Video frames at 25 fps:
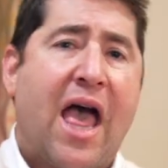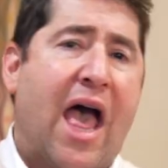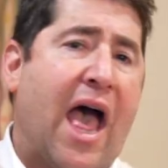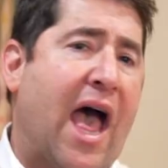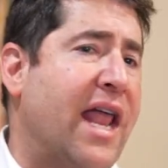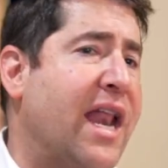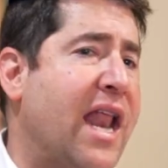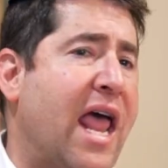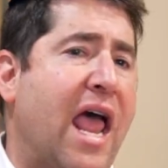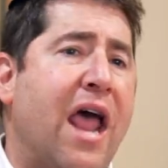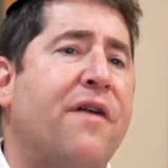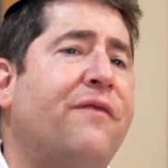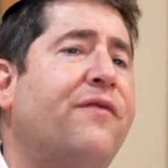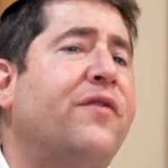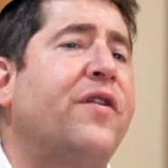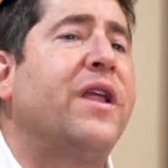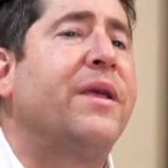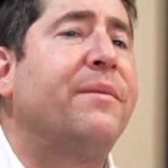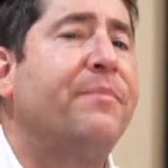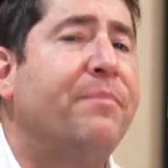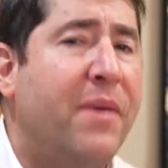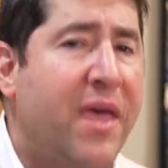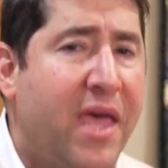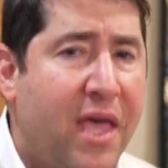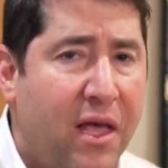at
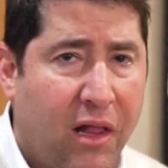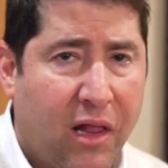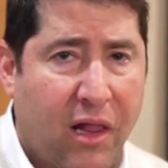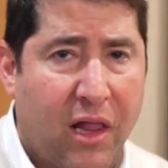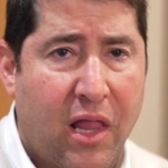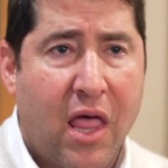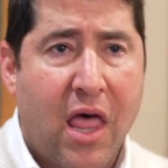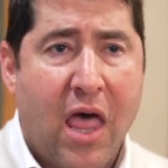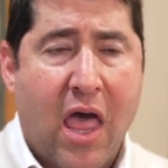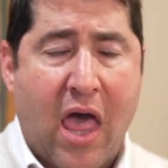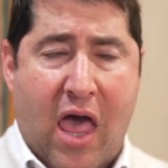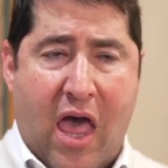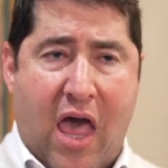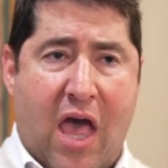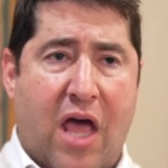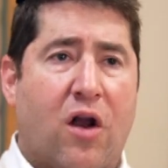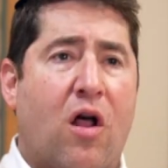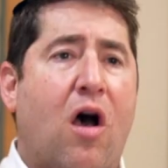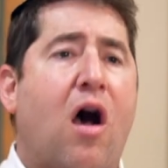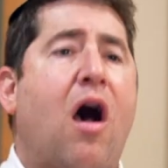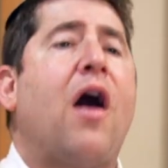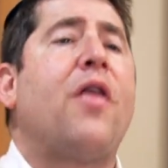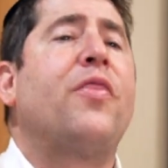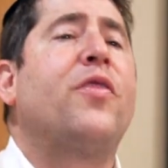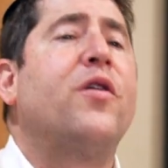every meal and
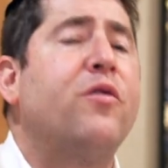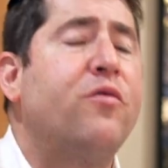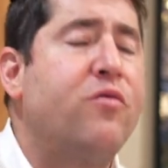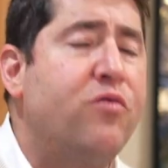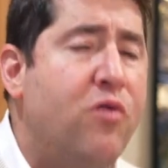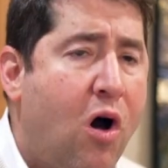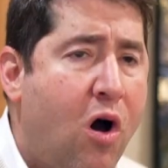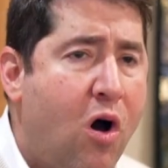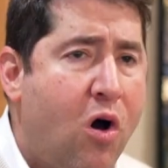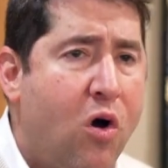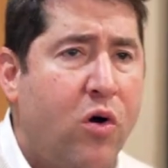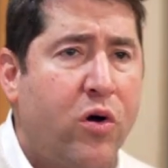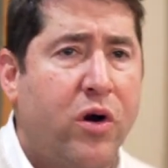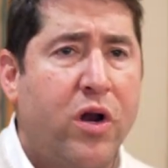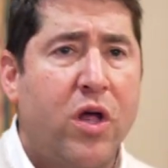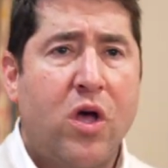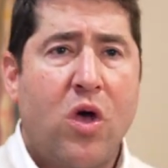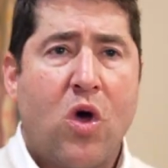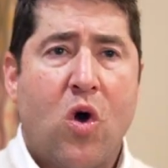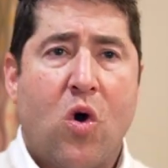on the road.